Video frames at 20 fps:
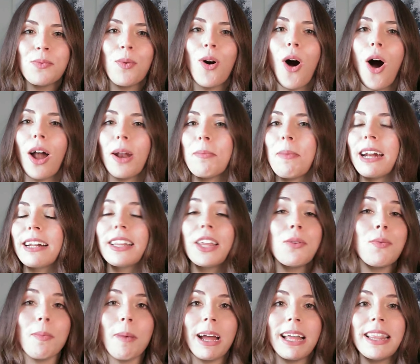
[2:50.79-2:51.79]
we'll automatically
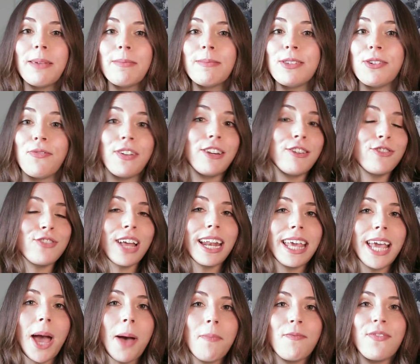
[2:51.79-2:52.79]
remind them to finish
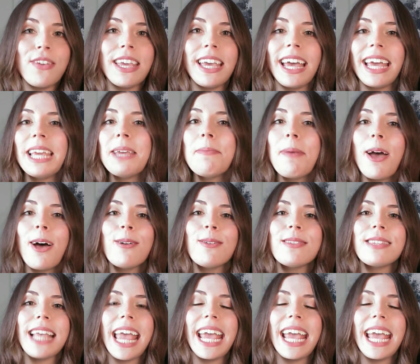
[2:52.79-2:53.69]
signing up via emails